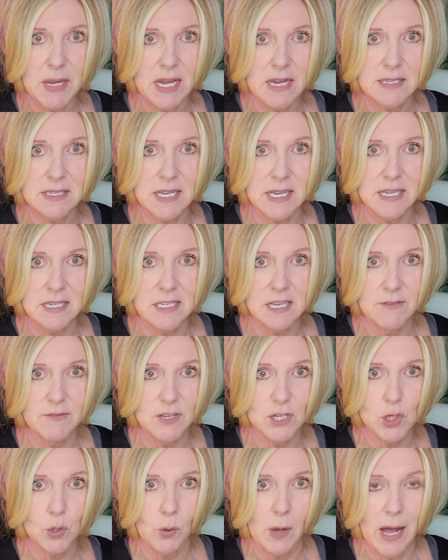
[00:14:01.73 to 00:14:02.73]
because
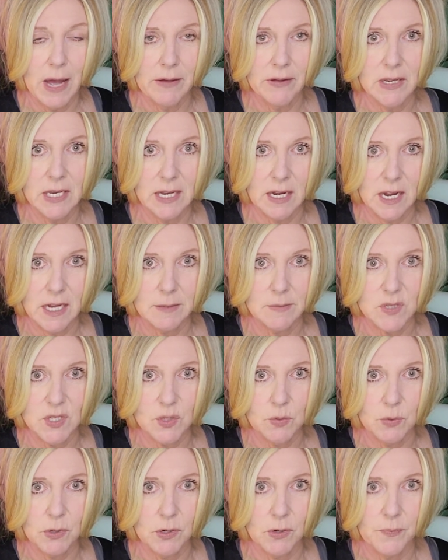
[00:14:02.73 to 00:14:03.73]
individuality comes
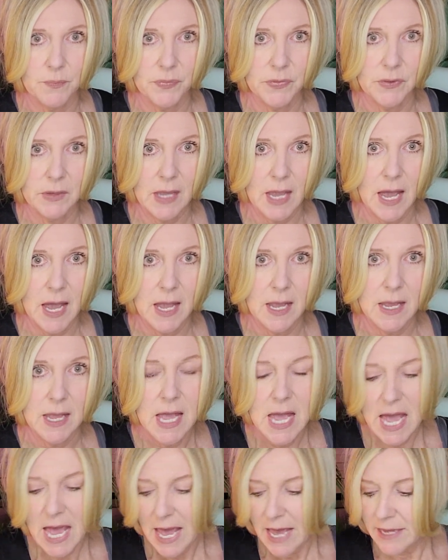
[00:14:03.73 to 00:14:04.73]
through,
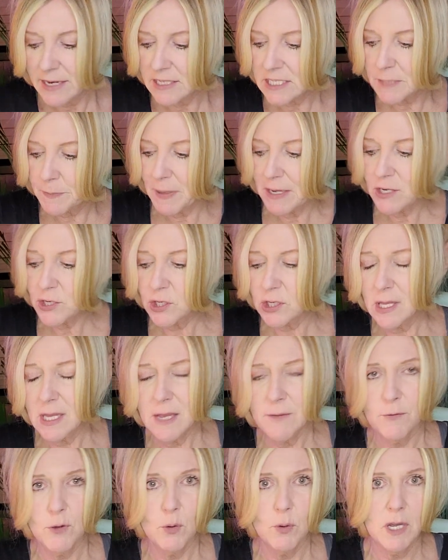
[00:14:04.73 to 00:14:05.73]
okay? And especially
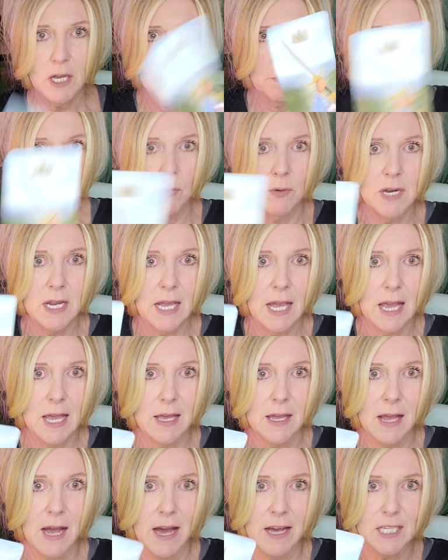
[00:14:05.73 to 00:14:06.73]
if you
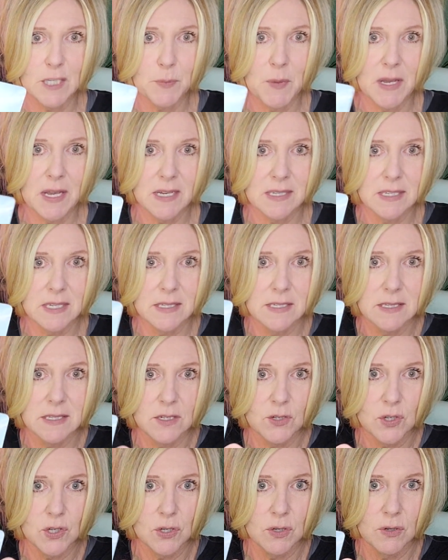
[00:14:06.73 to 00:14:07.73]
communicate, guys, because this
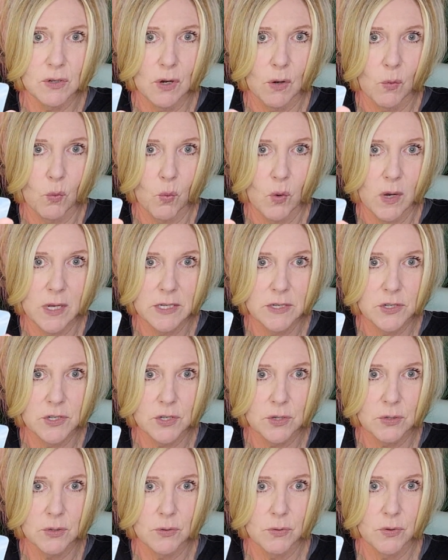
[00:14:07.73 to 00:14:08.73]
is a two, you know, one,
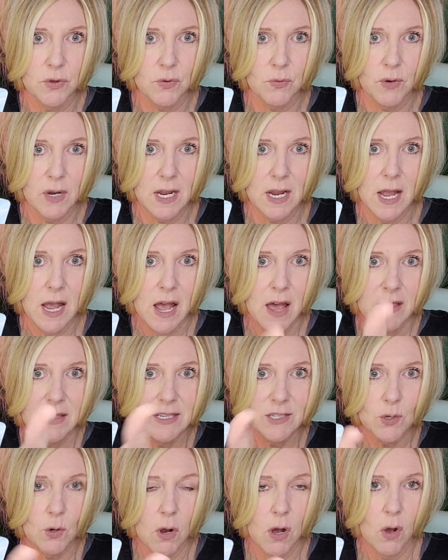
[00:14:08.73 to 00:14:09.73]
two, three.
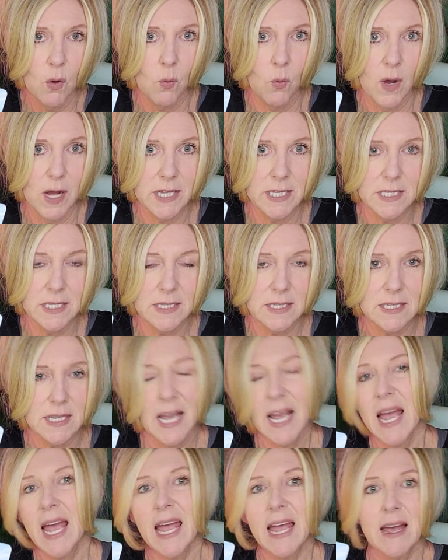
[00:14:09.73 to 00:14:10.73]
These are all ones,
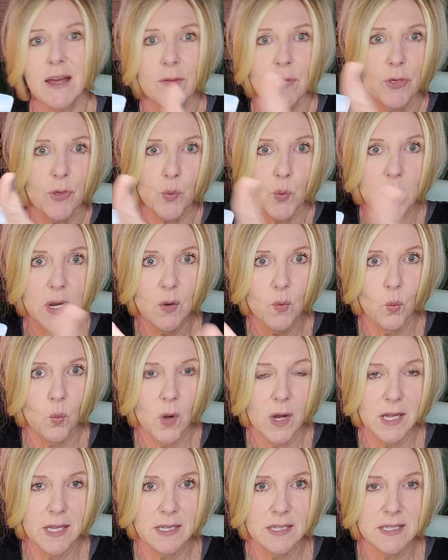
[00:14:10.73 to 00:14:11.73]
and three
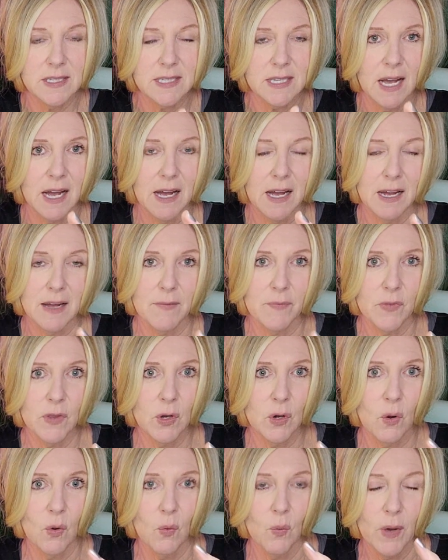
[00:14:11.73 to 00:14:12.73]
ones, uh,
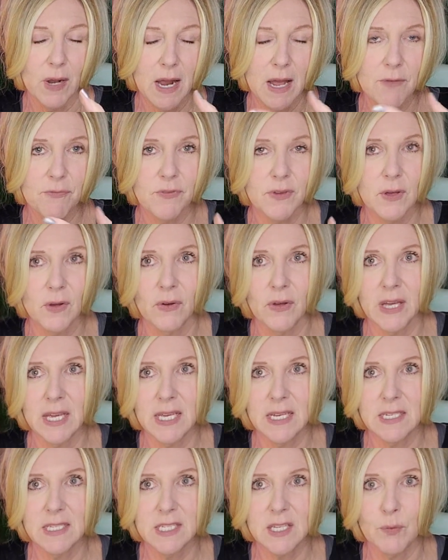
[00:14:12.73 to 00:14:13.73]
you know, what I feel
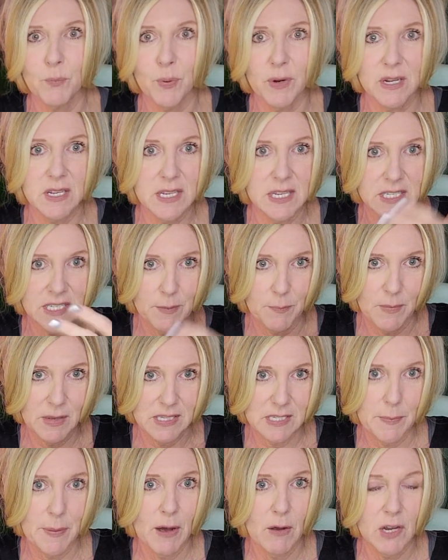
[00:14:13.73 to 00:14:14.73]
is bring is a,
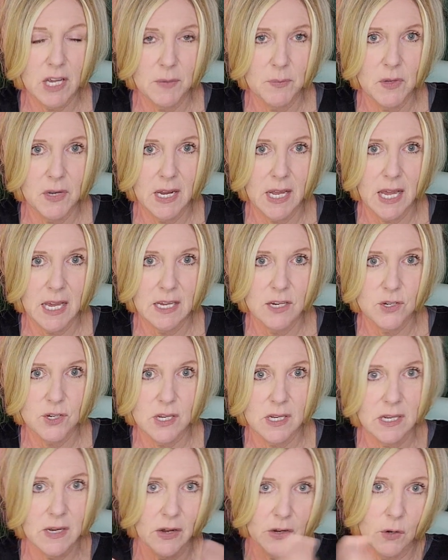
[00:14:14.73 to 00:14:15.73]
is about
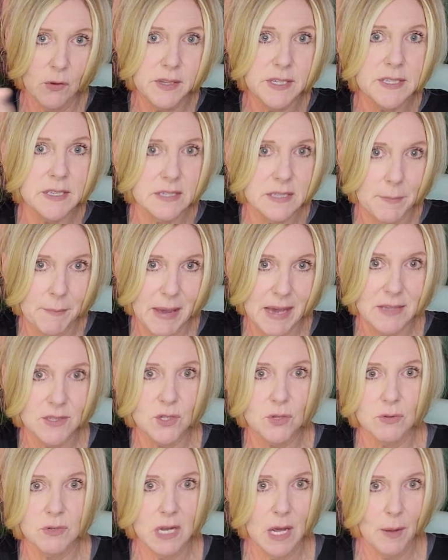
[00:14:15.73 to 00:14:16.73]
communication. Now, I know this is a
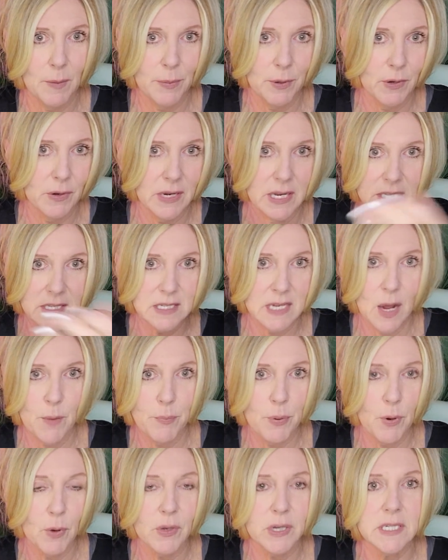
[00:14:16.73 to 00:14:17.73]
master number and it's
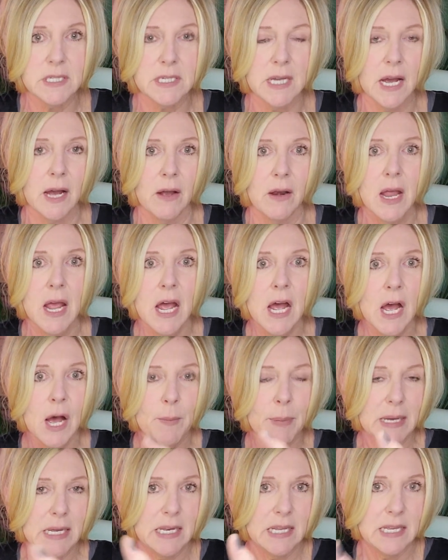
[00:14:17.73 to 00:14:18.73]
not broken down,
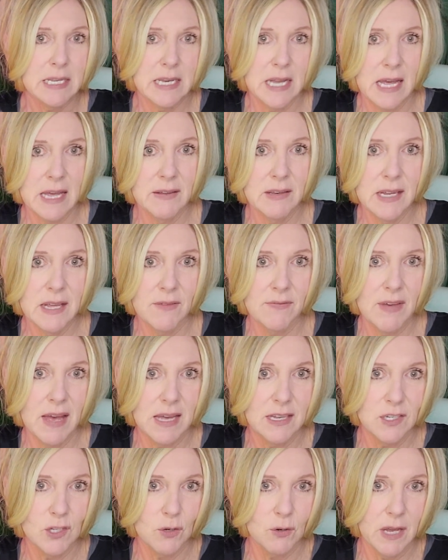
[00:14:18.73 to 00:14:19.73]
but in any
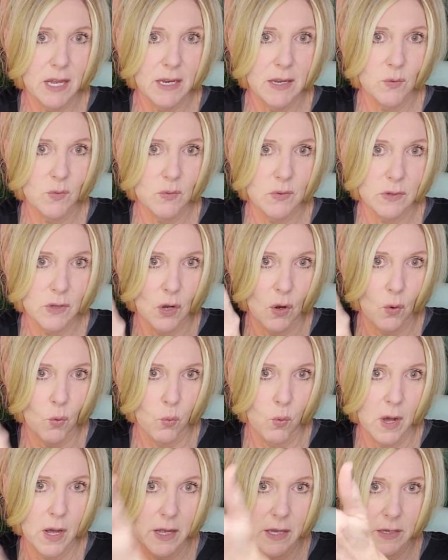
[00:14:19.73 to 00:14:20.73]
event, you're getting, you know,
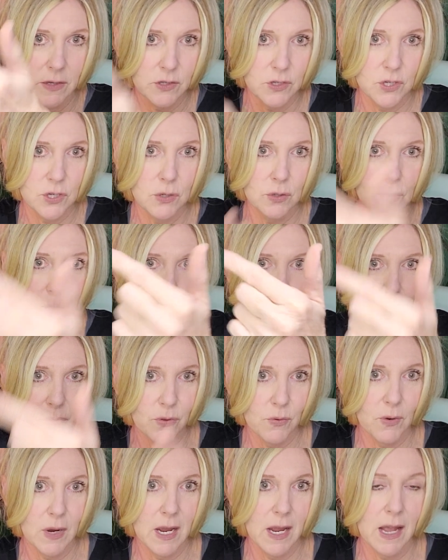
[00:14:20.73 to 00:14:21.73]
one, two,
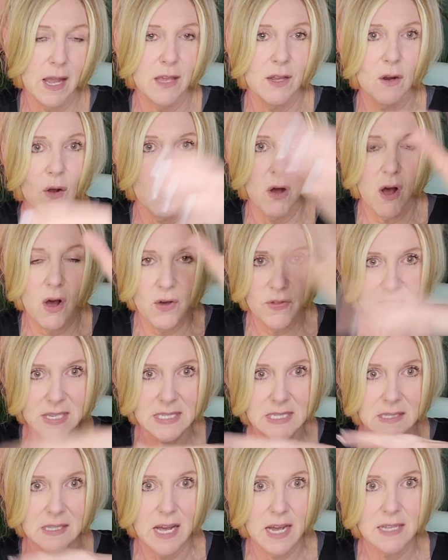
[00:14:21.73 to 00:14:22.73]
three, you know, all
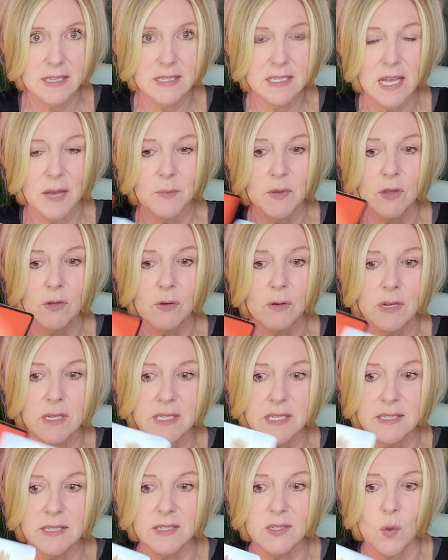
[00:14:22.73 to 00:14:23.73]
these lines coming through,
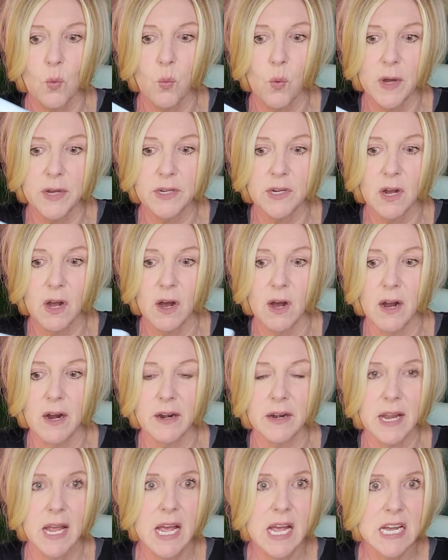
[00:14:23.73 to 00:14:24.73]
because this is a one
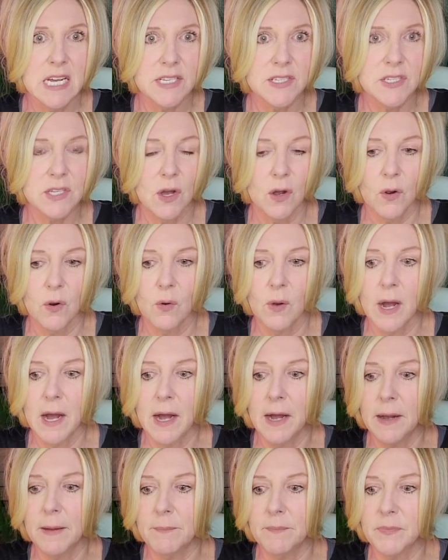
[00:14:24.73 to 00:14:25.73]
card. So
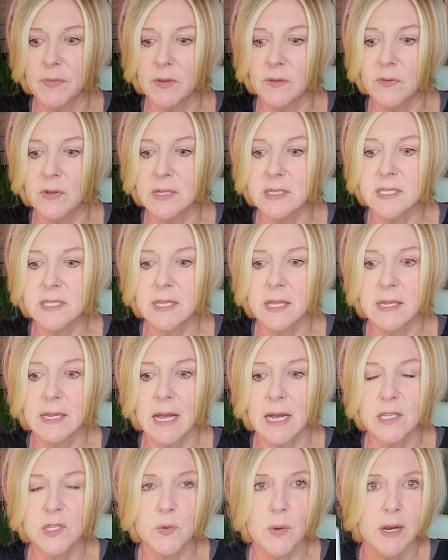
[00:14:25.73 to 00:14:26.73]
um, you can see that,
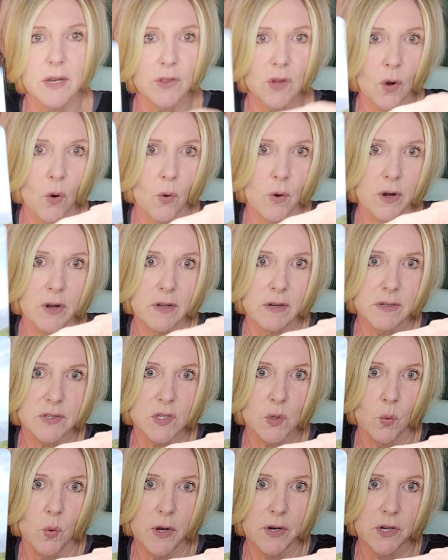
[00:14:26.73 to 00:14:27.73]
yeah, it's right at the corner there.
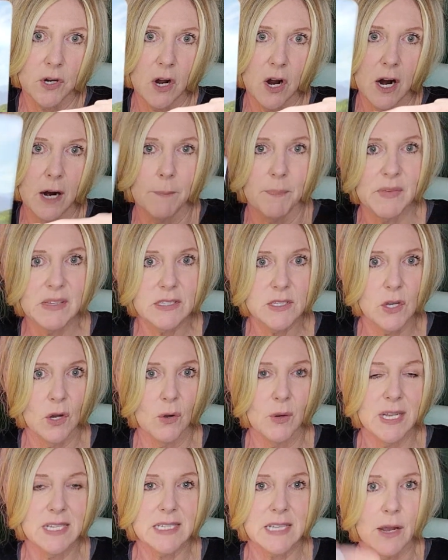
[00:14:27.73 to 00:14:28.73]
It's a one card.
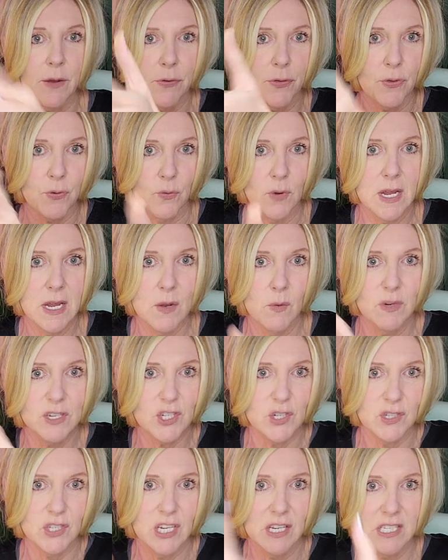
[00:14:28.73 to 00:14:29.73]
So it's like three,
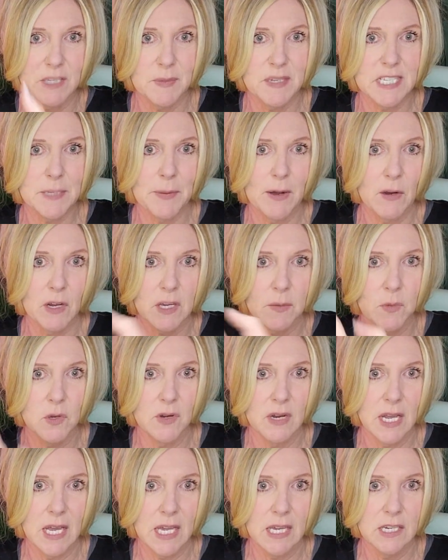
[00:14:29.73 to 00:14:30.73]
which tells me it's about
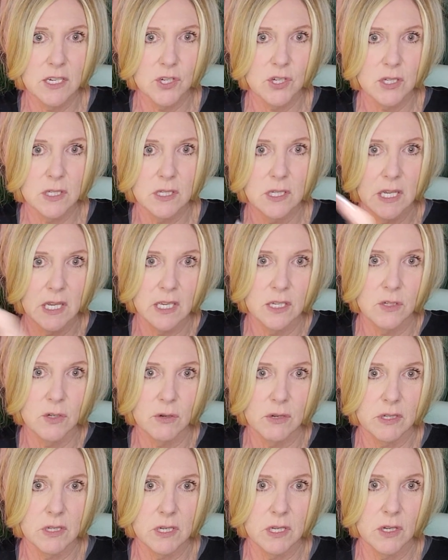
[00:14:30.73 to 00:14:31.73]
communication, and
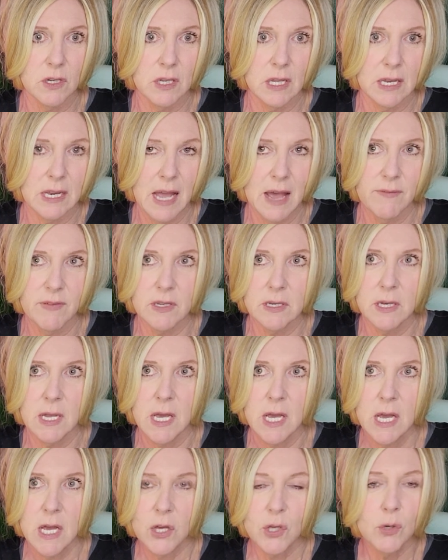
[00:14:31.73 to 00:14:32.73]
you're in, in, in having
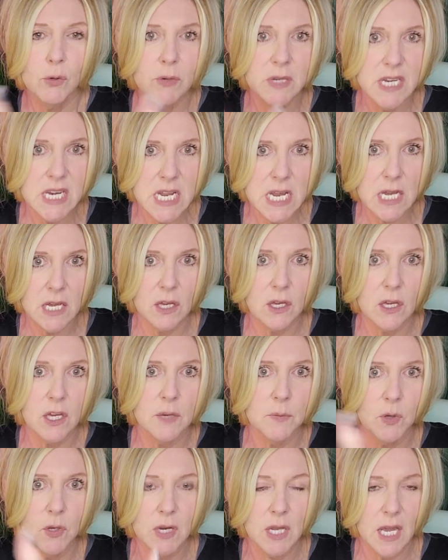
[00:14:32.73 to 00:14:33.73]
unique
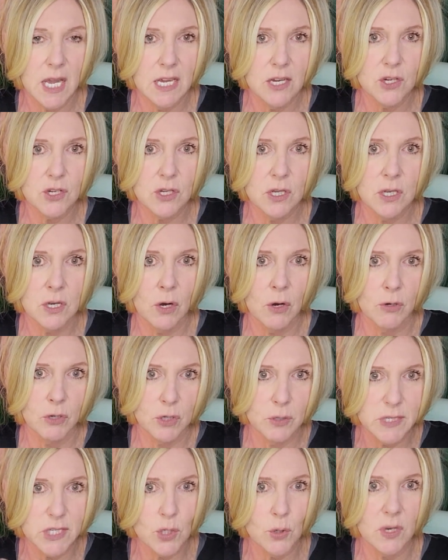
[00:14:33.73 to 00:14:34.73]
communication or
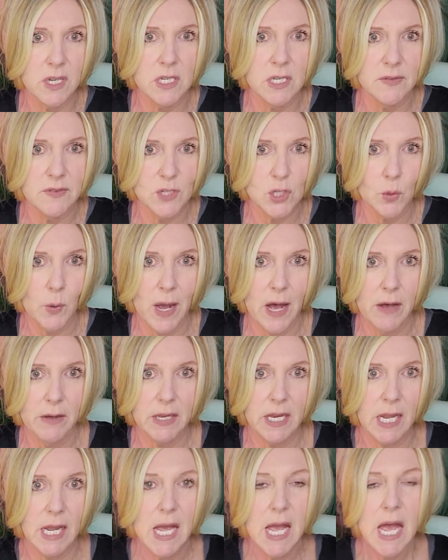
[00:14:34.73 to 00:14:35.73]
using your
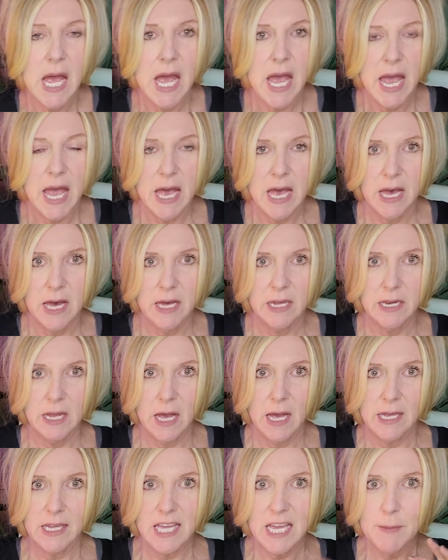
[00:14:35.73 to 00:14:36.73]
individuality, and
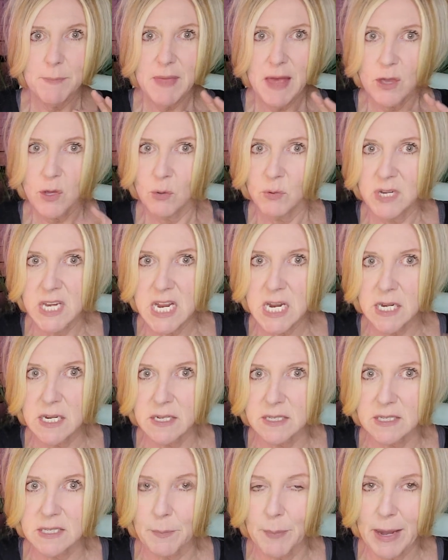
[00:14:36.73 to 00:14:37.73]
uh, keep that
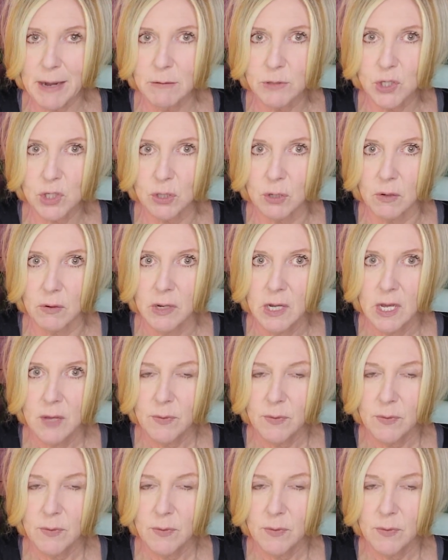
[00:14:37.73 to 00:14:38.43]
uniqueness about you.